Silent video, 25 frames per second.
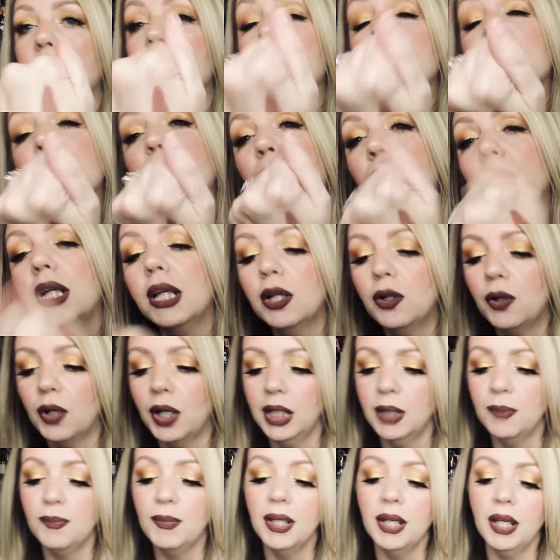It's pretty
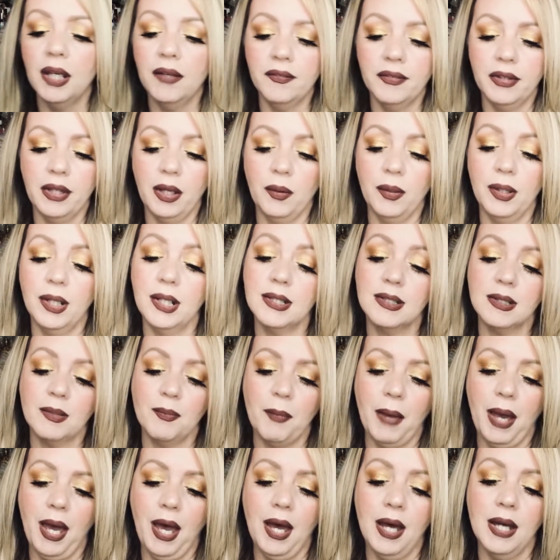creamy, even though it is a
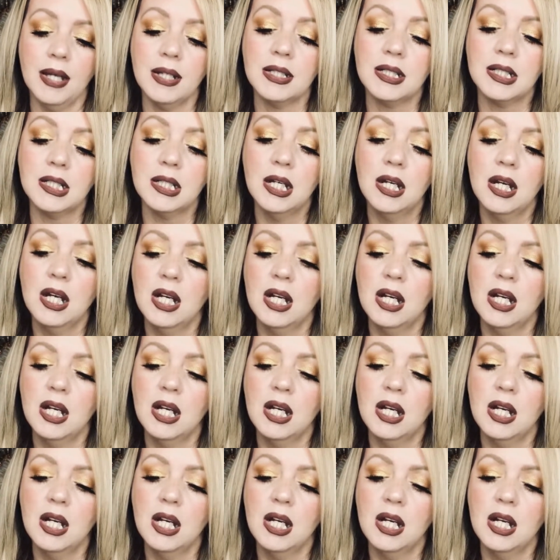matte.